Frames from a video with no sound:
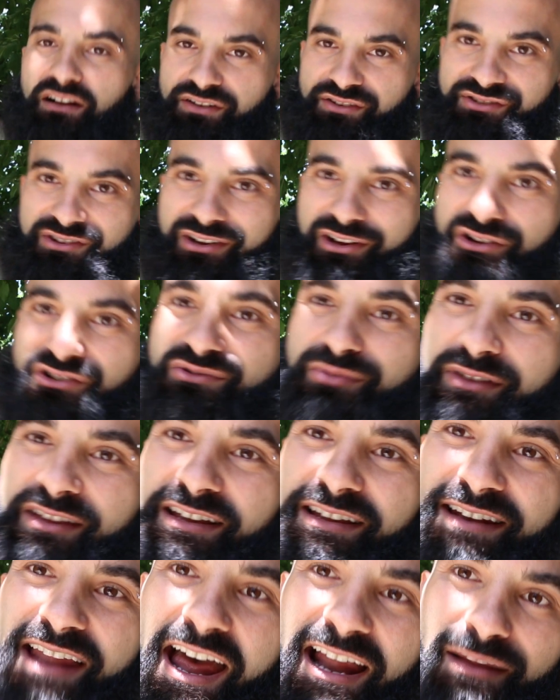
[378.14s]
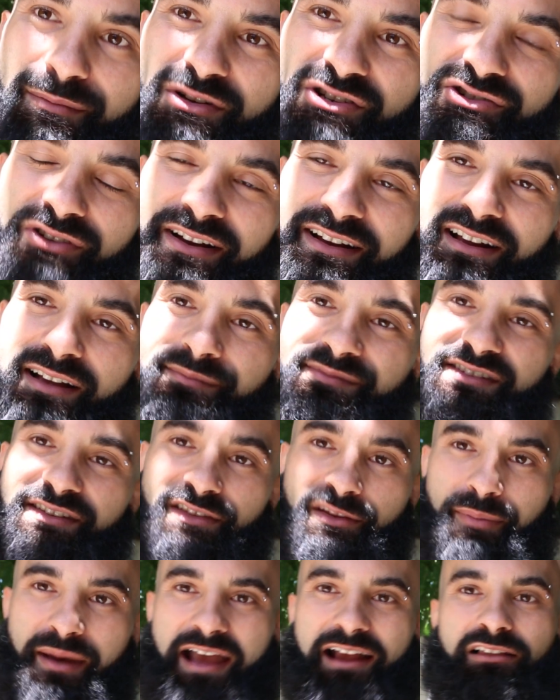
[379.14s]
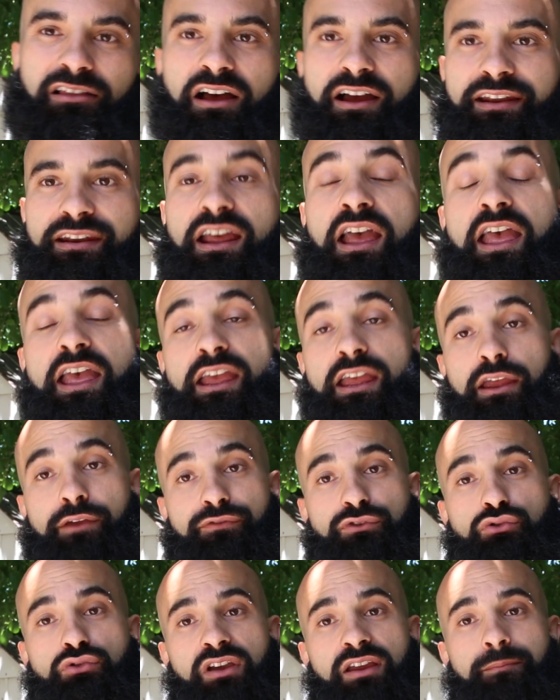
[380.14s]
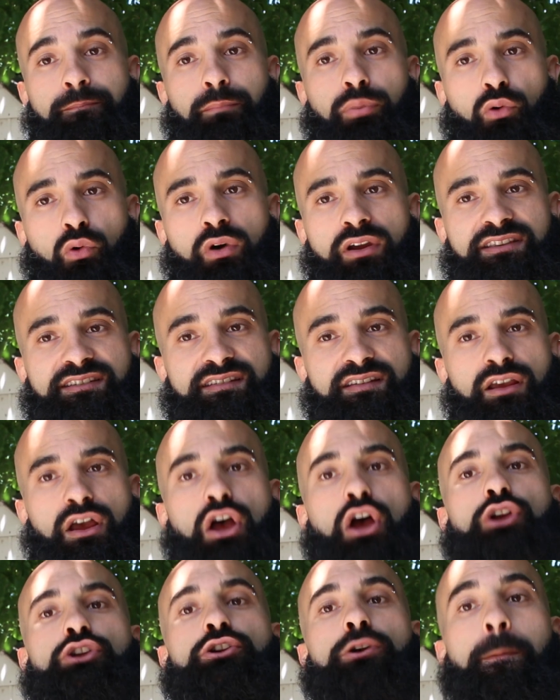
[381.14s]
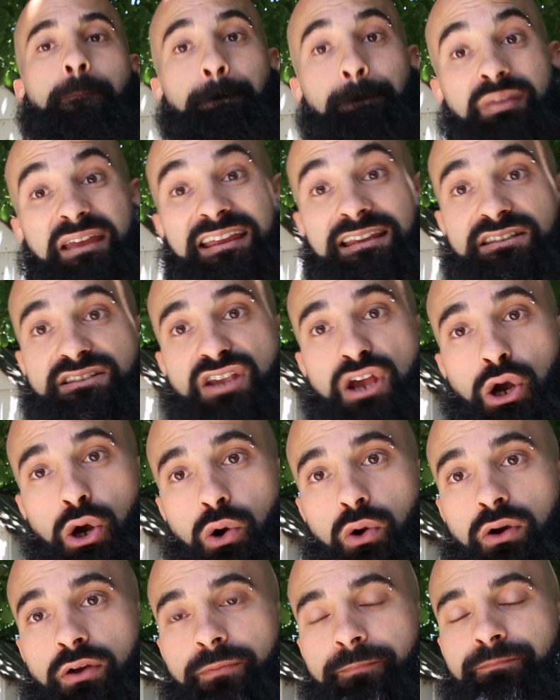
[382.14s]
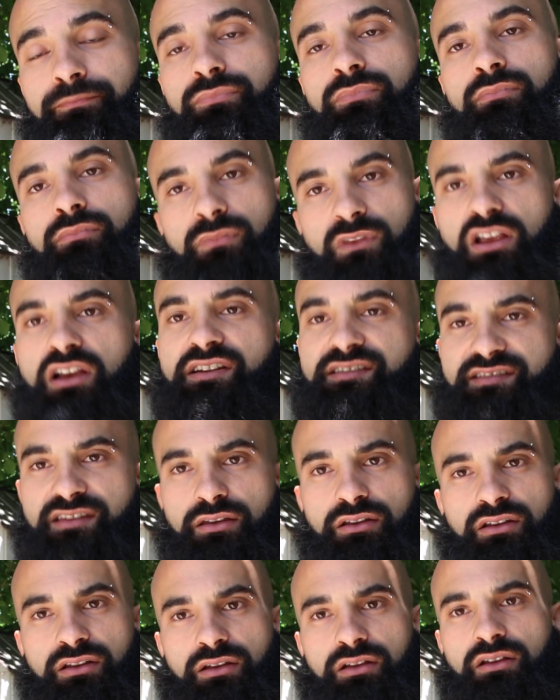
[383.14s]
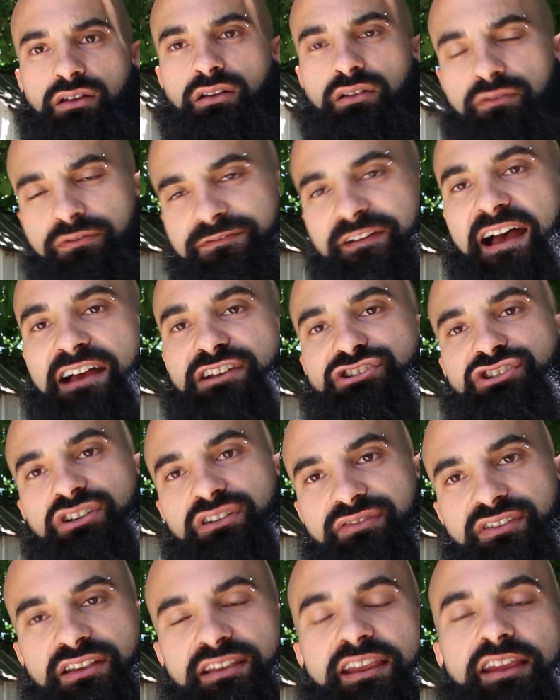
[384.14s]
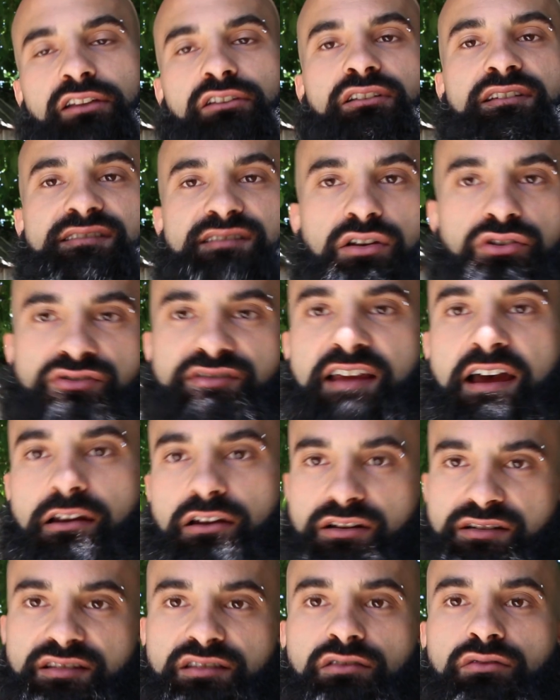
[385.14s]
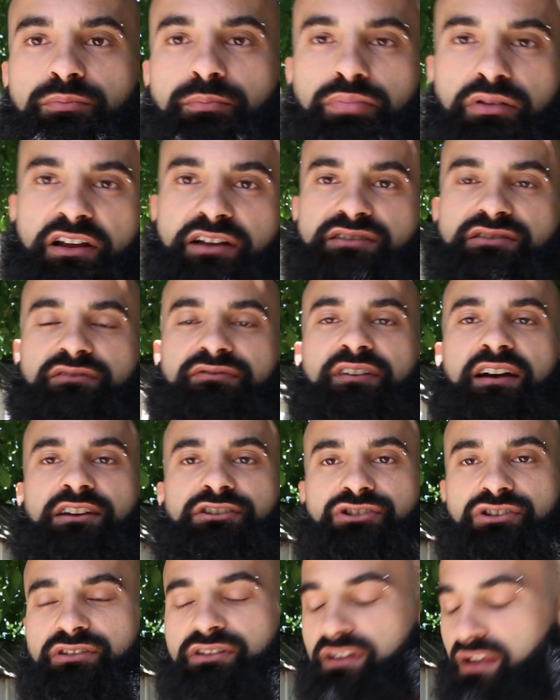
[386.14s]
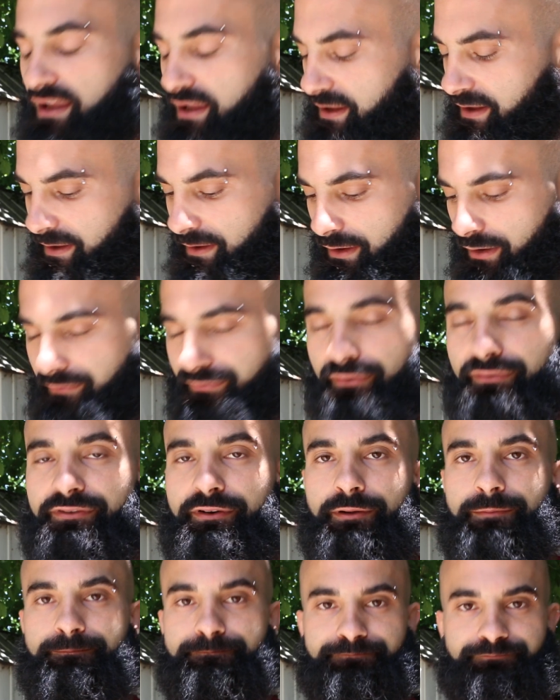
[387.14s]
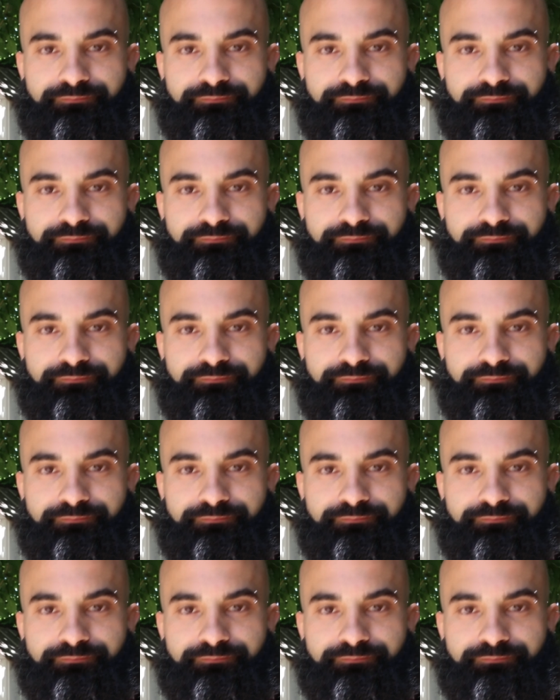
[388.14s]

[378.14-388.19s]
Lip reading: So here's where the anatomy train comes in, the back line. If you can point your big toe, because the fascia of the Achilles goes down into the plantar fascia of the foot.